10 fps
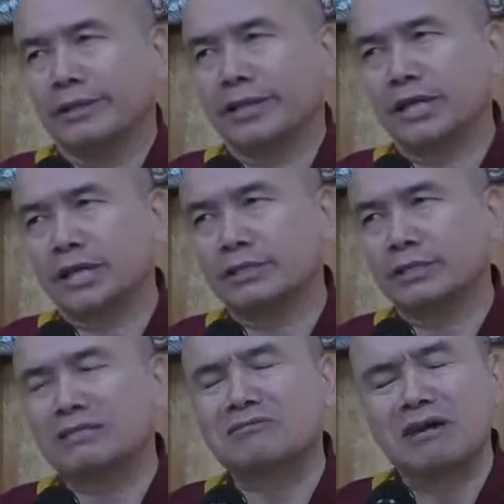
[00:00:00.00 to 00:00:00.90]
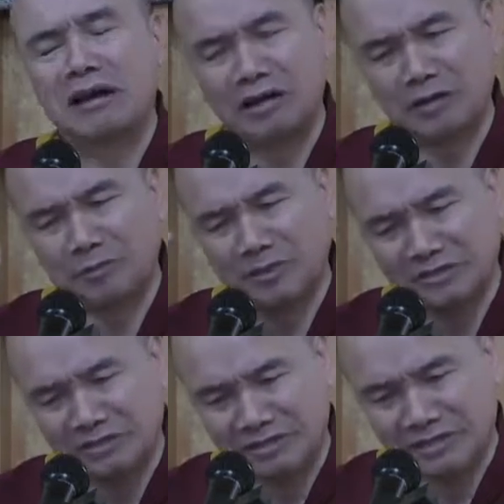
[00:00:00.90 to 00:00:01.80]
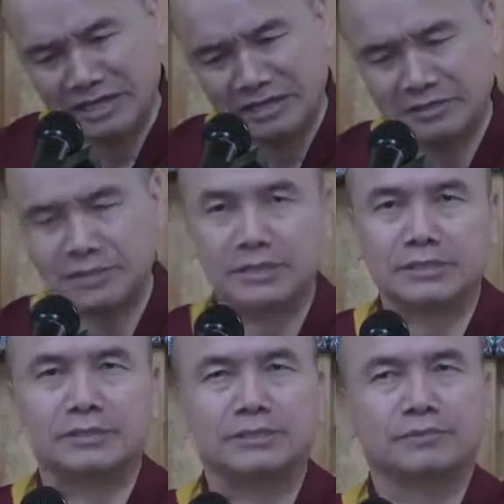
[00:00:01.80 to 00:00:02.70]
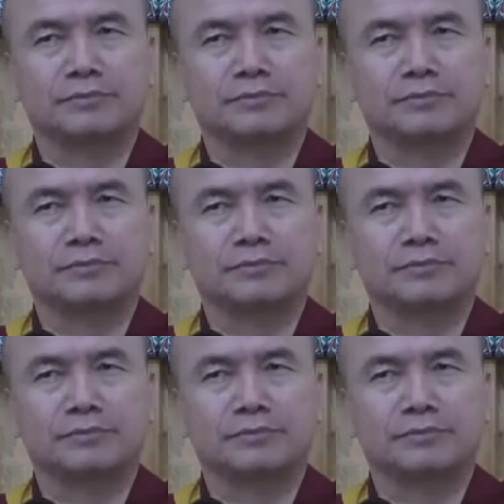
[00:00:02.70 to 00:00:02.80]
That I said 100% guaranteed.